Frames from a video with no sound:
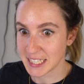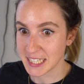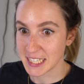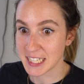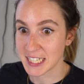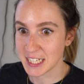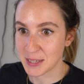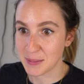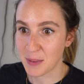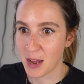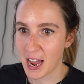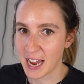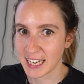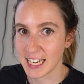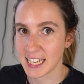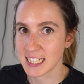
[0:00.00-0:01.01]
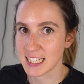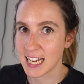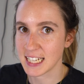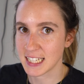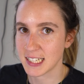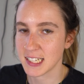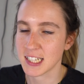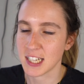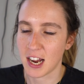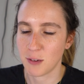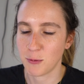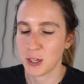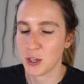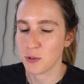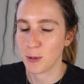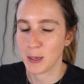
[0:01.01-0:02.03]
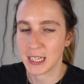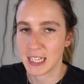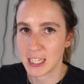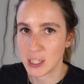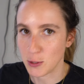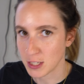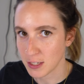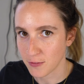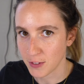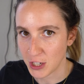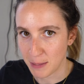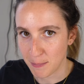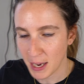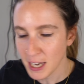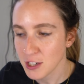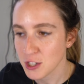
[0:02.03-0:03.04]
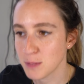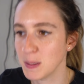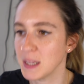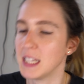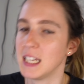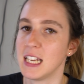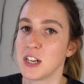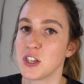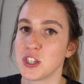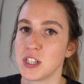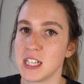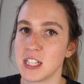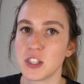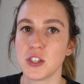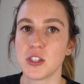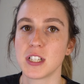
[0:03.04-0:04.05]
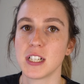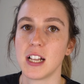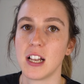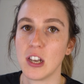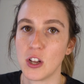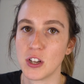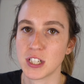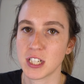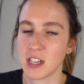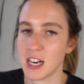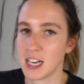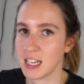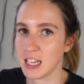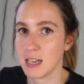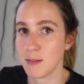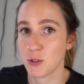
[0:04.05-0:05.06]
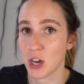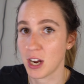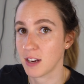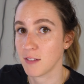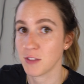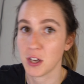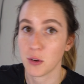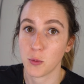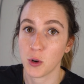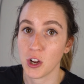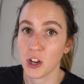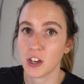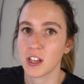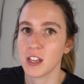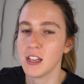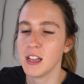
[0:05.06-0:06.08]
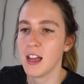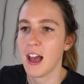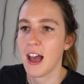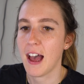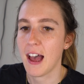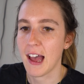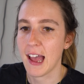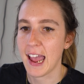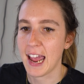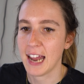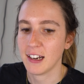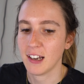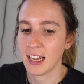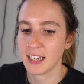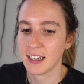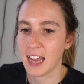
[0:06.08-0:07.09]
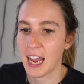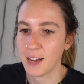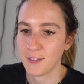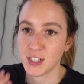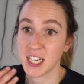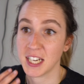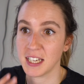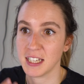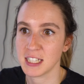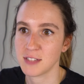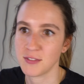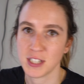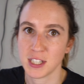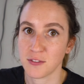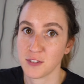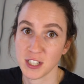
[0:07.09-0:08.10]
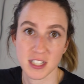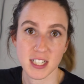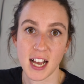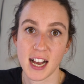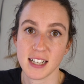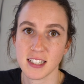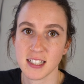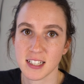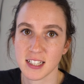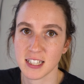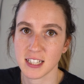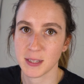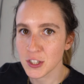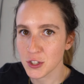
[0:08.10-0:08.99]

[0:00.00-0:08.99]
system. I guess as design, we don't really use it very much, but the engineers use it a lot to kind of keep track of their work and like have tickets for different tasks.